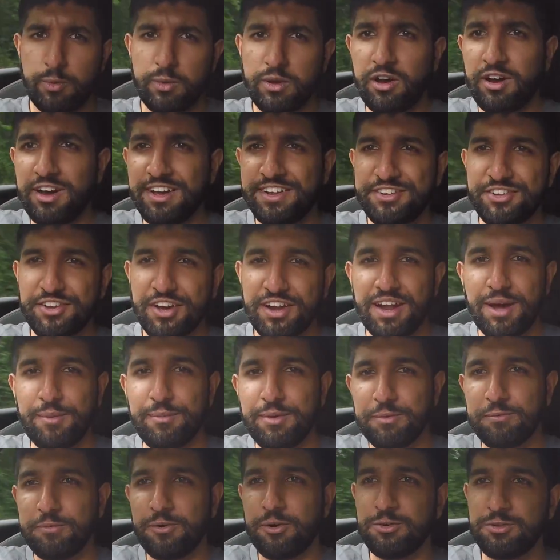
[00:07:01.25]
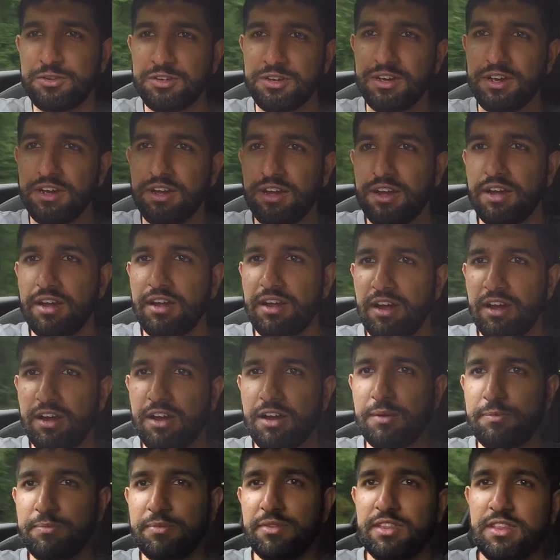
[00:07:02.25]
We are in dynamic mode.
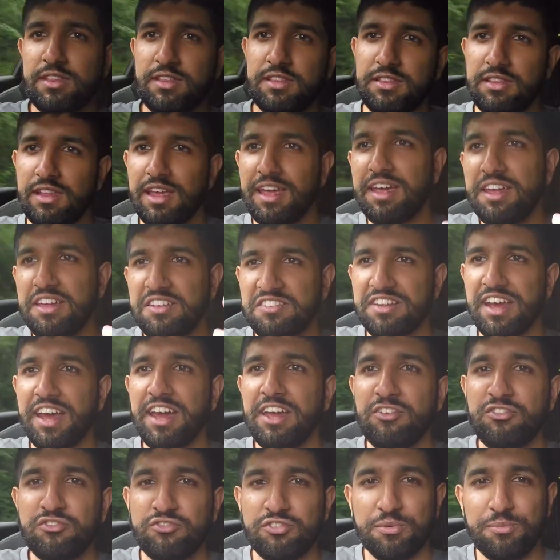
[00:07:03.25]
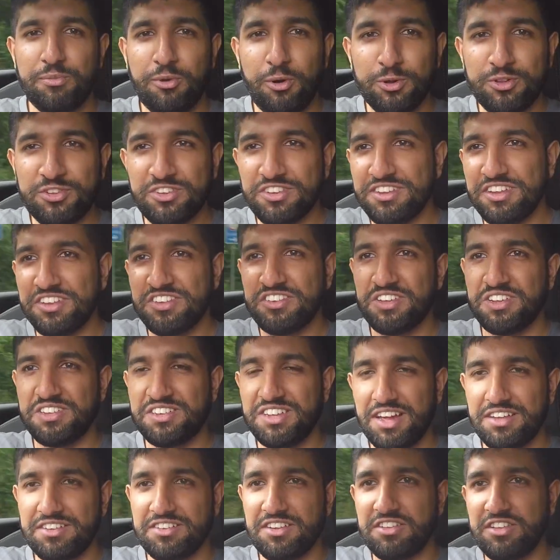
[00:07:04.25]
There is extra modes in this because
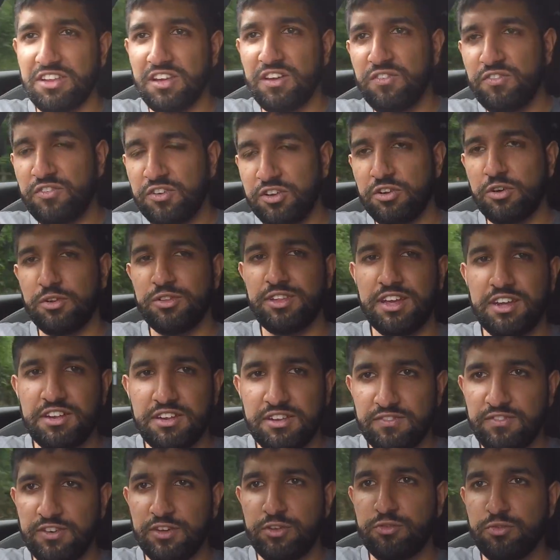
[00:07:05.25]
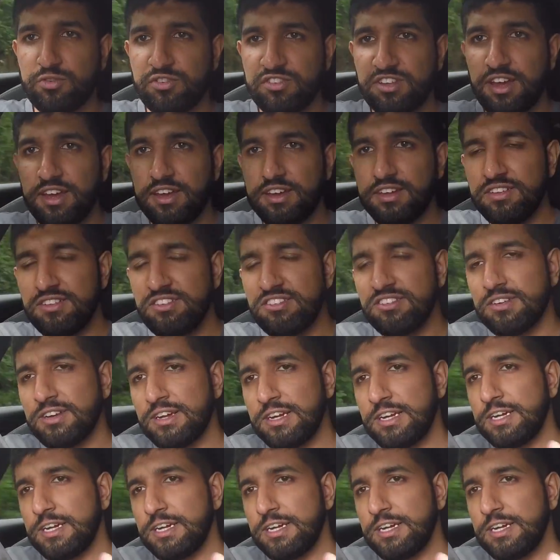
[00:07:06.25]
it has a diff, you know, the individual settings.